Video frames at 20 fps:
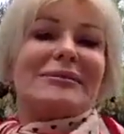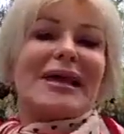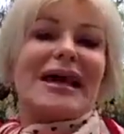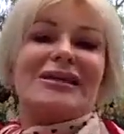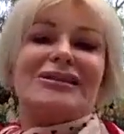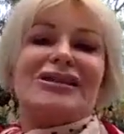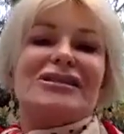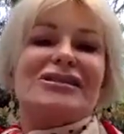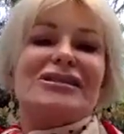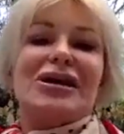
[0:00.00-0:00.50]

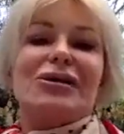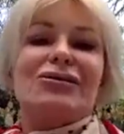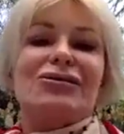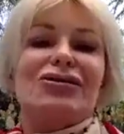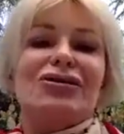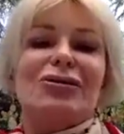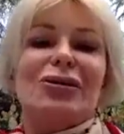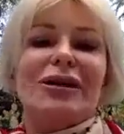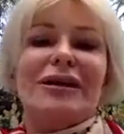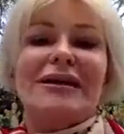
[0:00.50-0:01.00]
I just don't
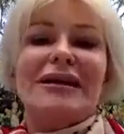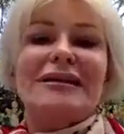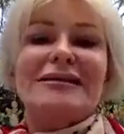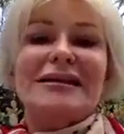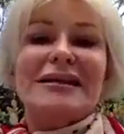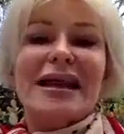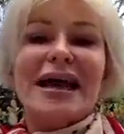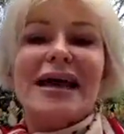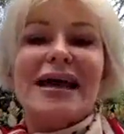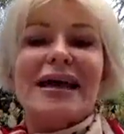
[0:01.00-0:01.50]
do what he
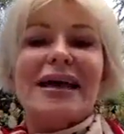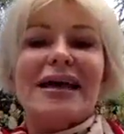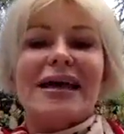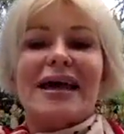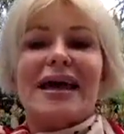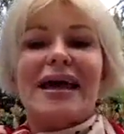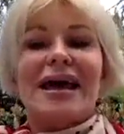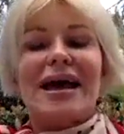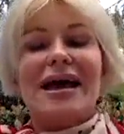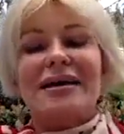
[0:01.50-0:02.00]
doesn't like,
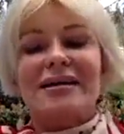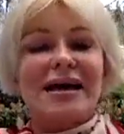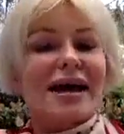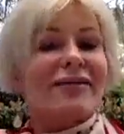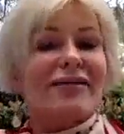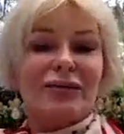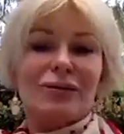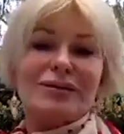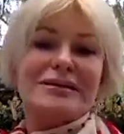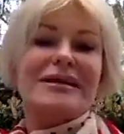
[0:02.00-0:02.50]
and
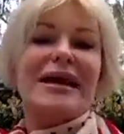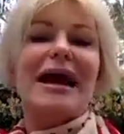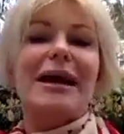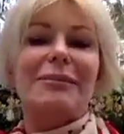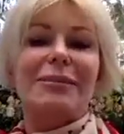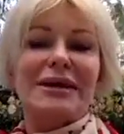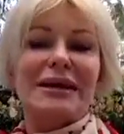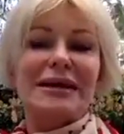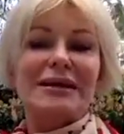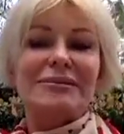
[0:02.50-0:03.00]
everyone's
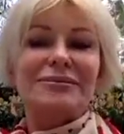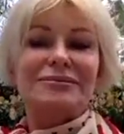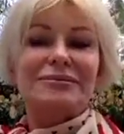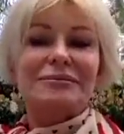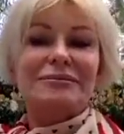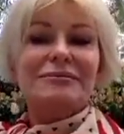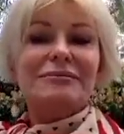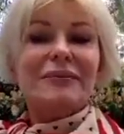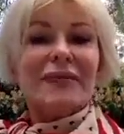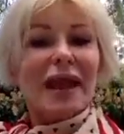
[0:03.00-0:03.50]
happy.
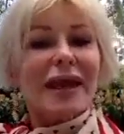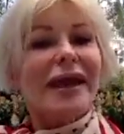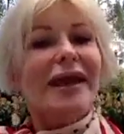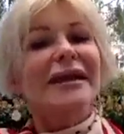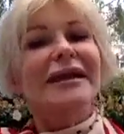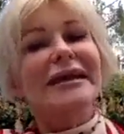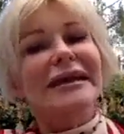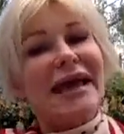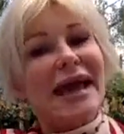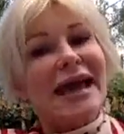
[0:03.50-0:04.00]

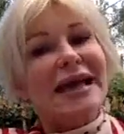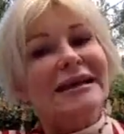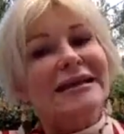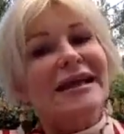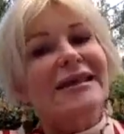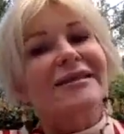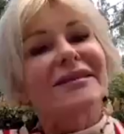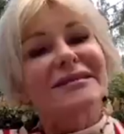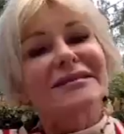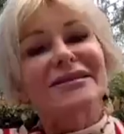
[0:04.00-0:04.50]
And again,
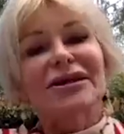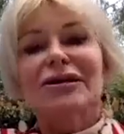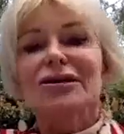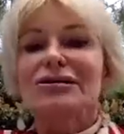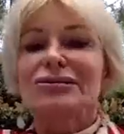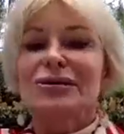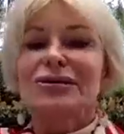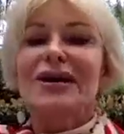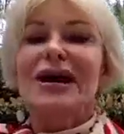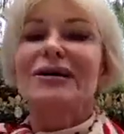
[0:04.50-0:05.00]
this
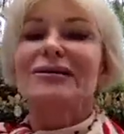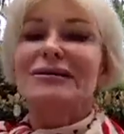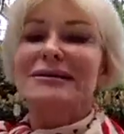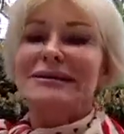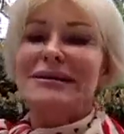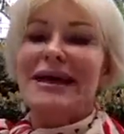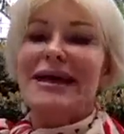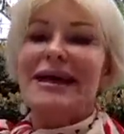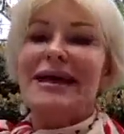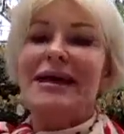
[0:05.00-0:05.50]
goes without
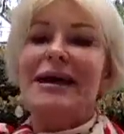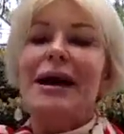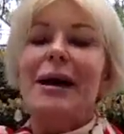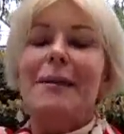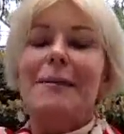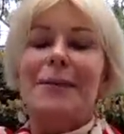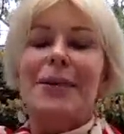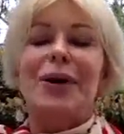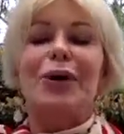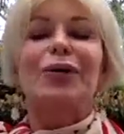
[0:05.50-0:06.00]
saying
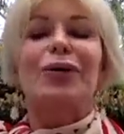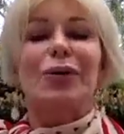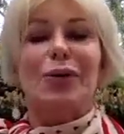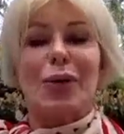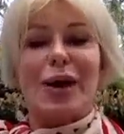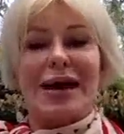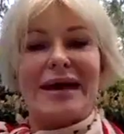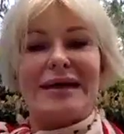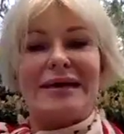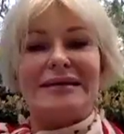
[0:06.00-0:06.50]
both
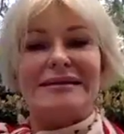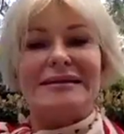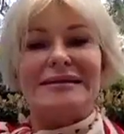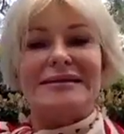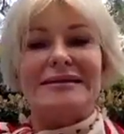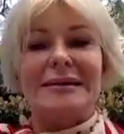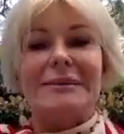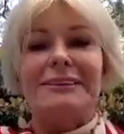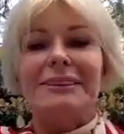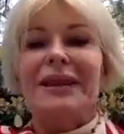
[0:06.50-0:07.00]

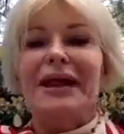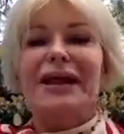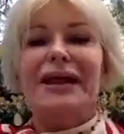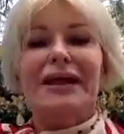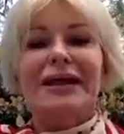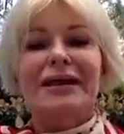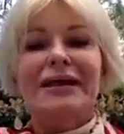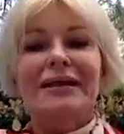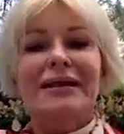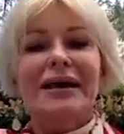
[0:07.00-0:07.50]
ways.
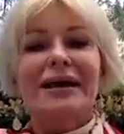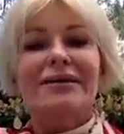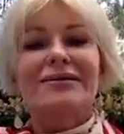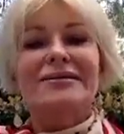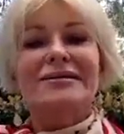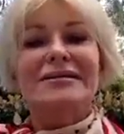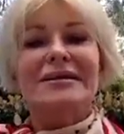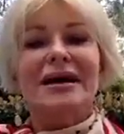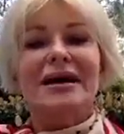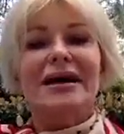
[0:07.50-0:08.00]
He
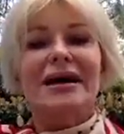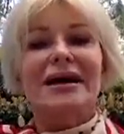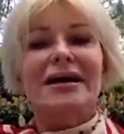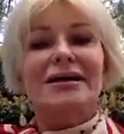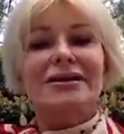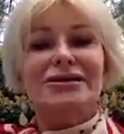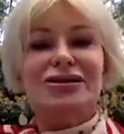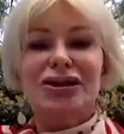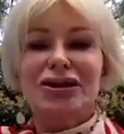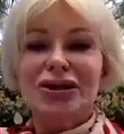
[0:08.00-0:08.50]
loves
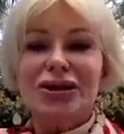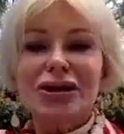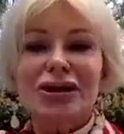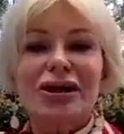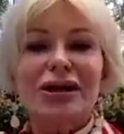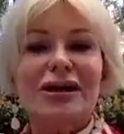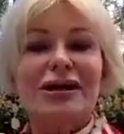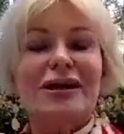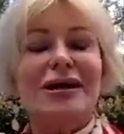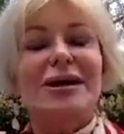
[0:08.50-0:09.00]
to
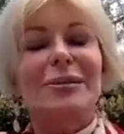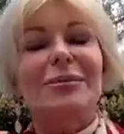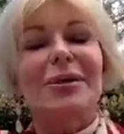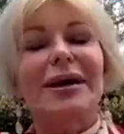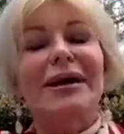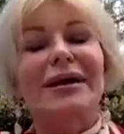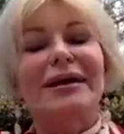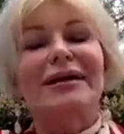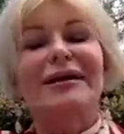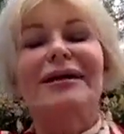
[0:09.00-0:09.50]
cook,
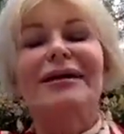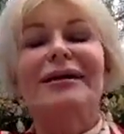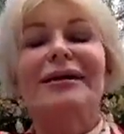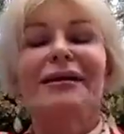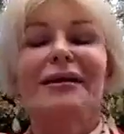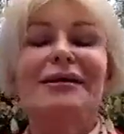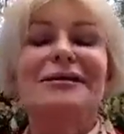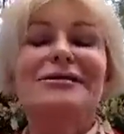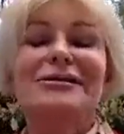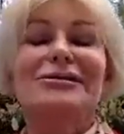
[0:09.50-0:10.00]
but he
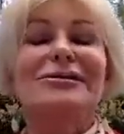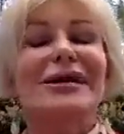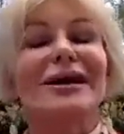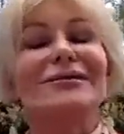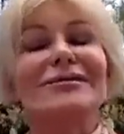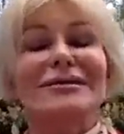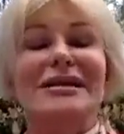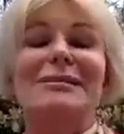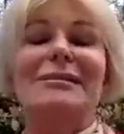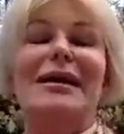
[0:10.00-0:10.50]
also
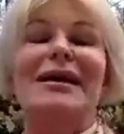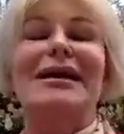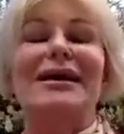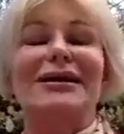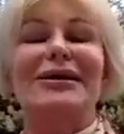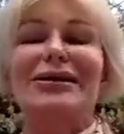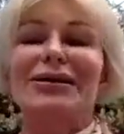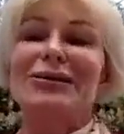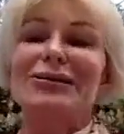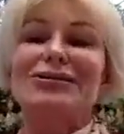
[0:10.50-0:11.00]
loves to make
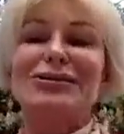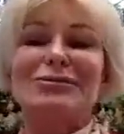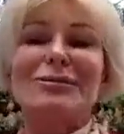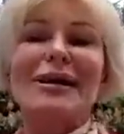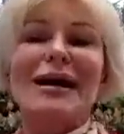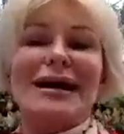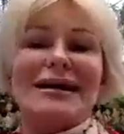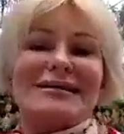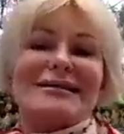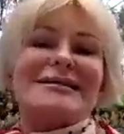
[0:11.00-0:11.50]
a huge
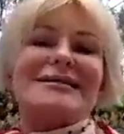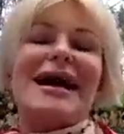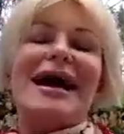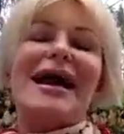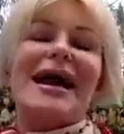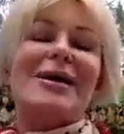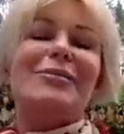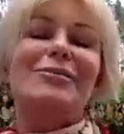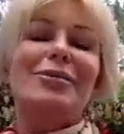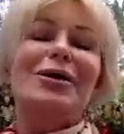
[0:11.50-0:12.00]
mess.
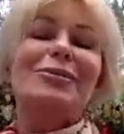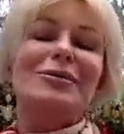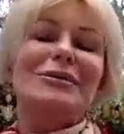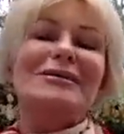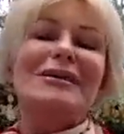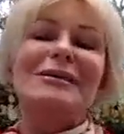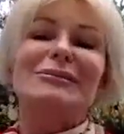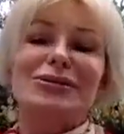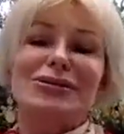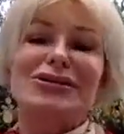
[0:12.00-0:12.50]
Not on
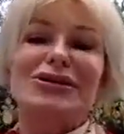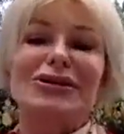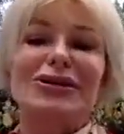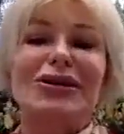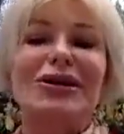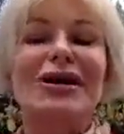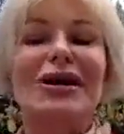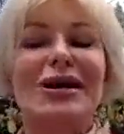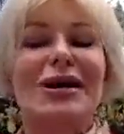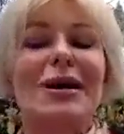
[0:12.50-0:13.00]
purpose, I'm
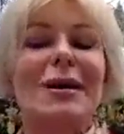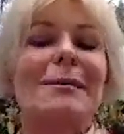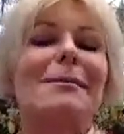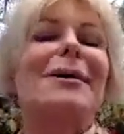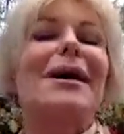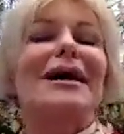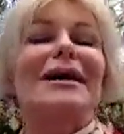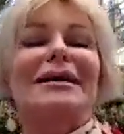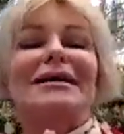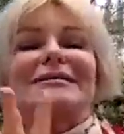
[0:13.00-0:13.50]
sure,
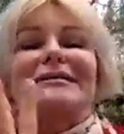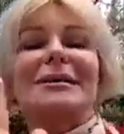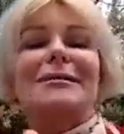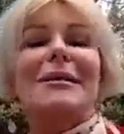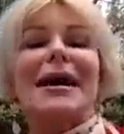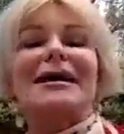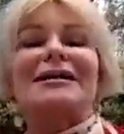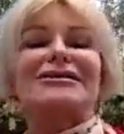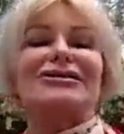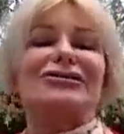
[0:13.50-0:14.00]
but he's a
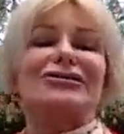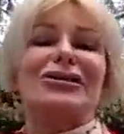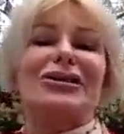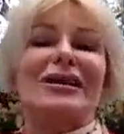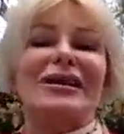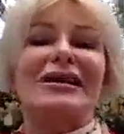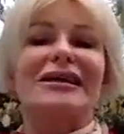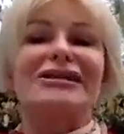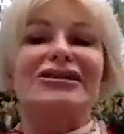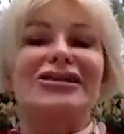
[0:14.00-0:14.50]
master in
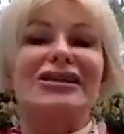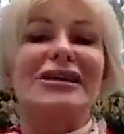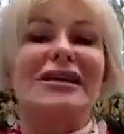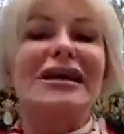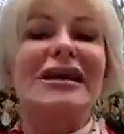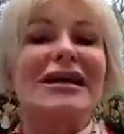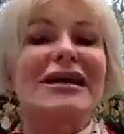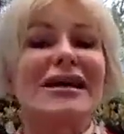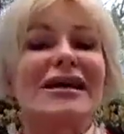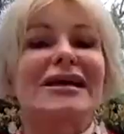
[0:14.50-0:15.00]
the
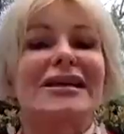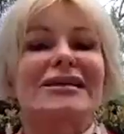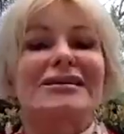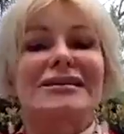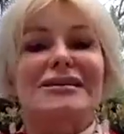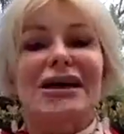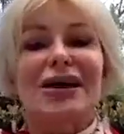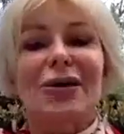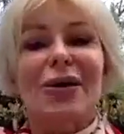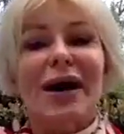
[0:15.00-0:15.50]
kitchen.
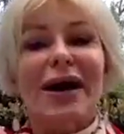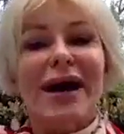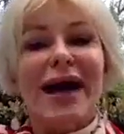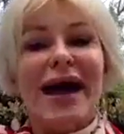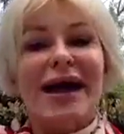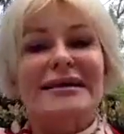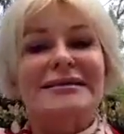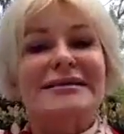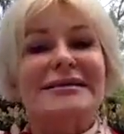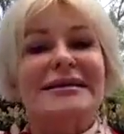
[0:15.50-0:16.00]
So I
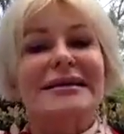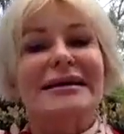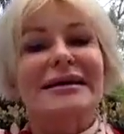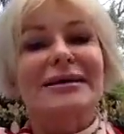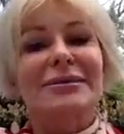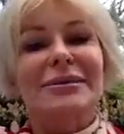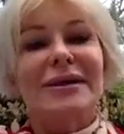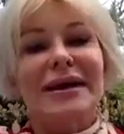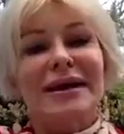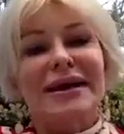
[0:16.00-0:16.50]
asked
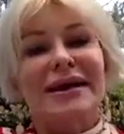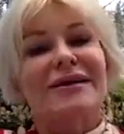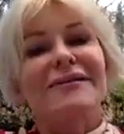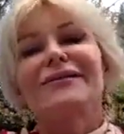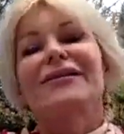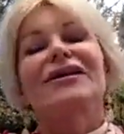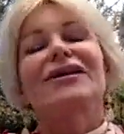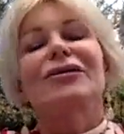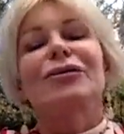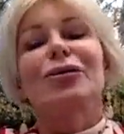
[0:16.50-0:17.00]
him if
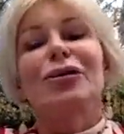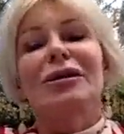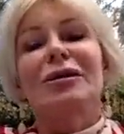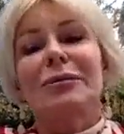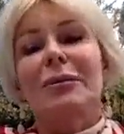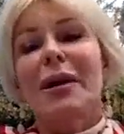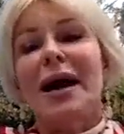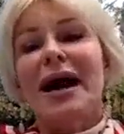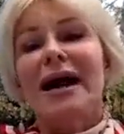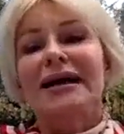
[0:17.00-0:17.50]
he
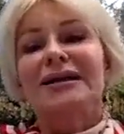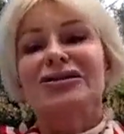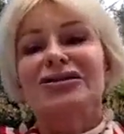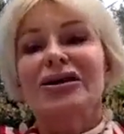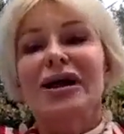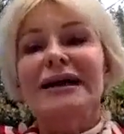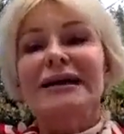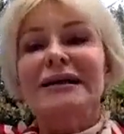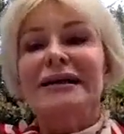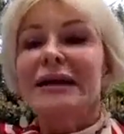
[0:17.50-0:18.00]
wouldn't mind
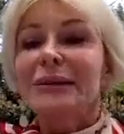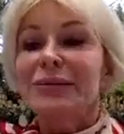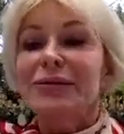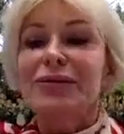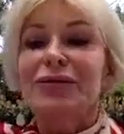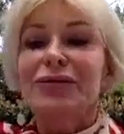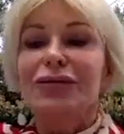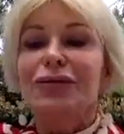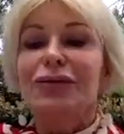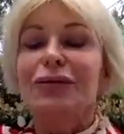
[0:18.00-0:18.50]
trying to keep
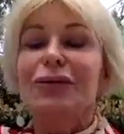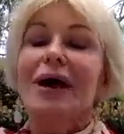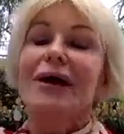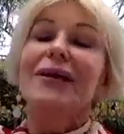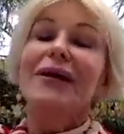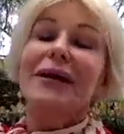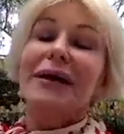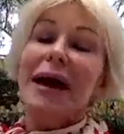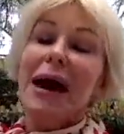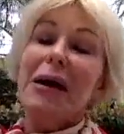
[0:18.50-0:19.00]
the food on
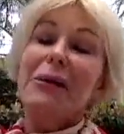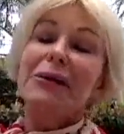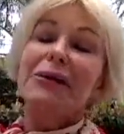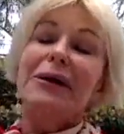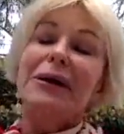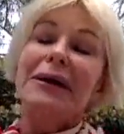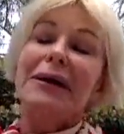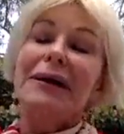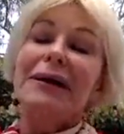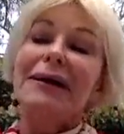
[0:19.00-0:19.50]
the
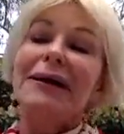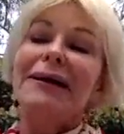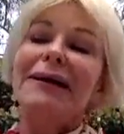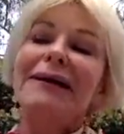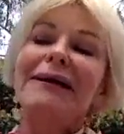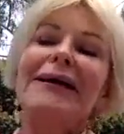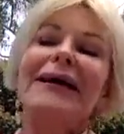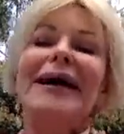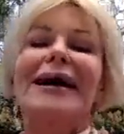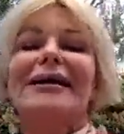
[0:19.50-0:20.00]
counter
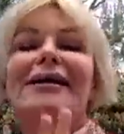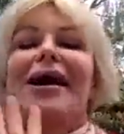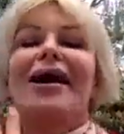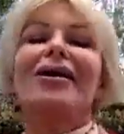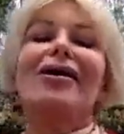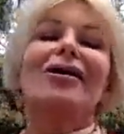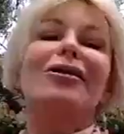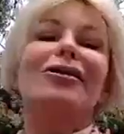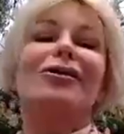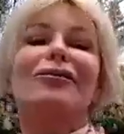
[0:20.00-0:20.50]
and
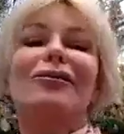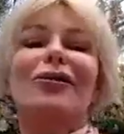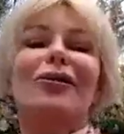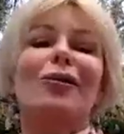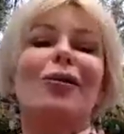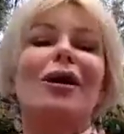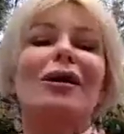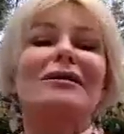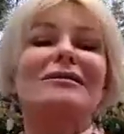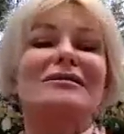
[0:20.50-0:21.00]
not all over the
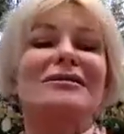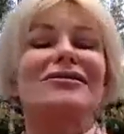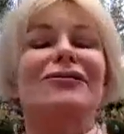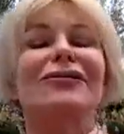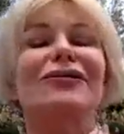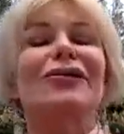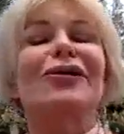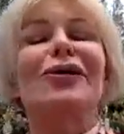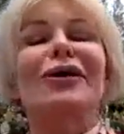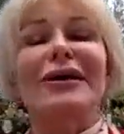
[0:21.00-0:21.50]
walls and the
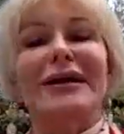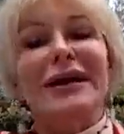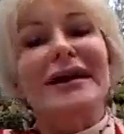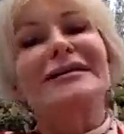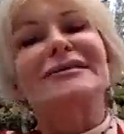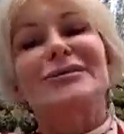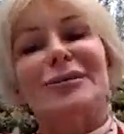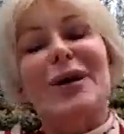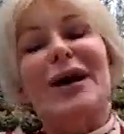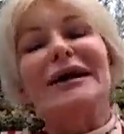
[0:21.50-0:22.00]
floor. And
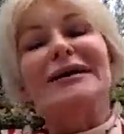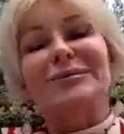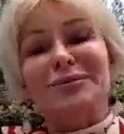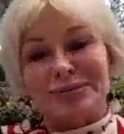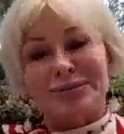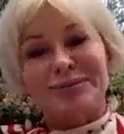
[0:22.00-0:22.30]
guess what?